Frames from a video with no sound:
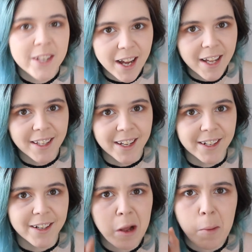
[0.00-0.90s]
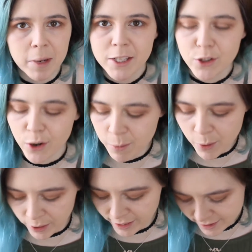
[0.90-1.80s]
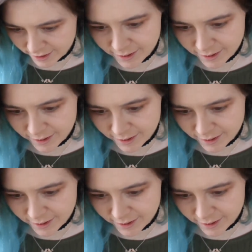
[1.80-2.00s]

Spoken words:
to eyeliner, my strong point.